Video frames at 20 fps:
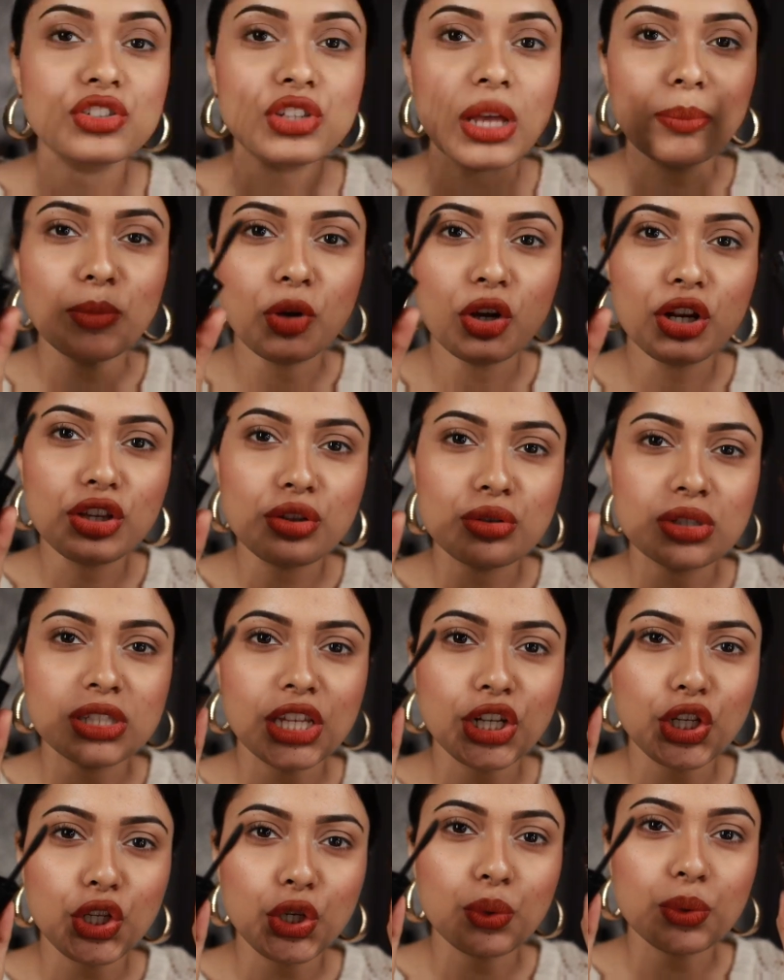I'm gonna use
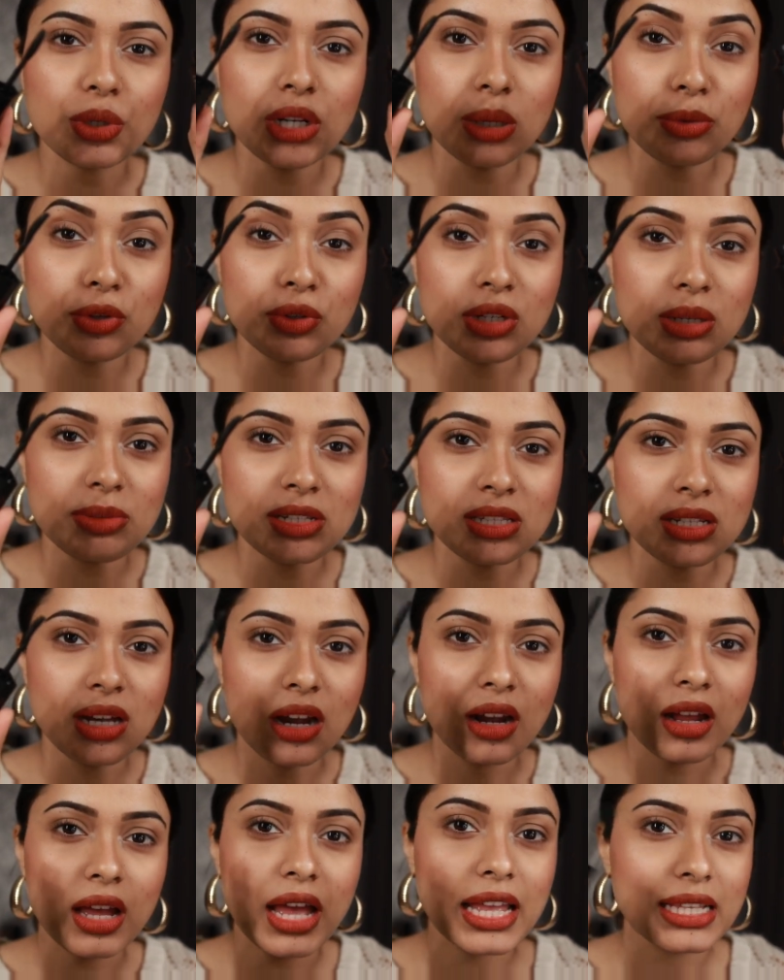the new Huda Beauty
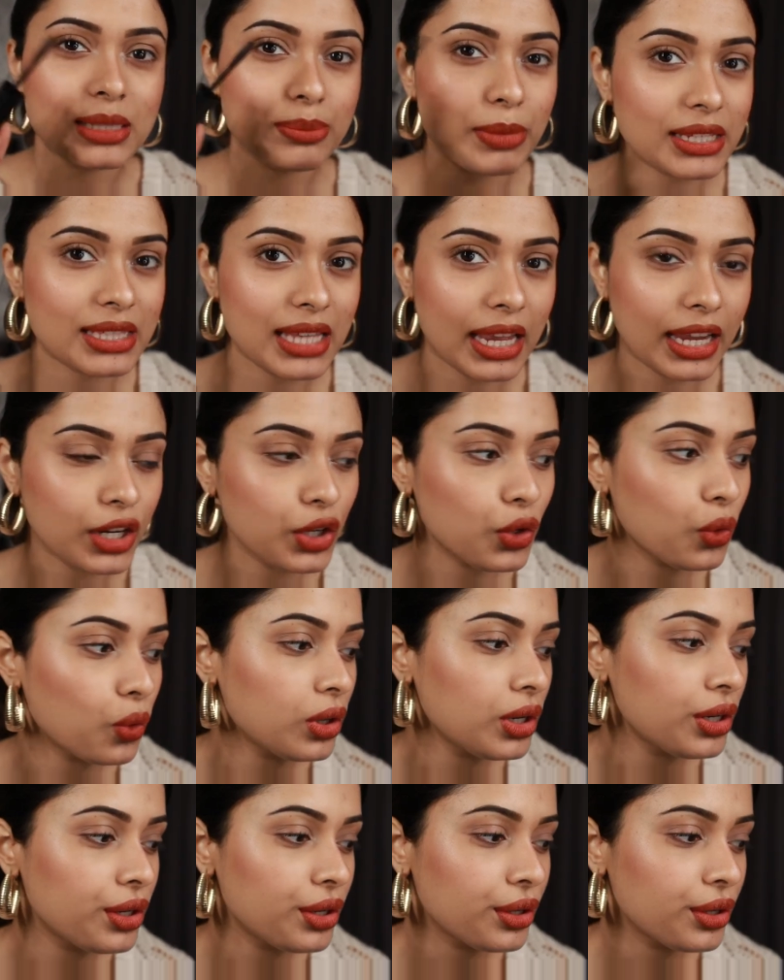mascara as my second coat.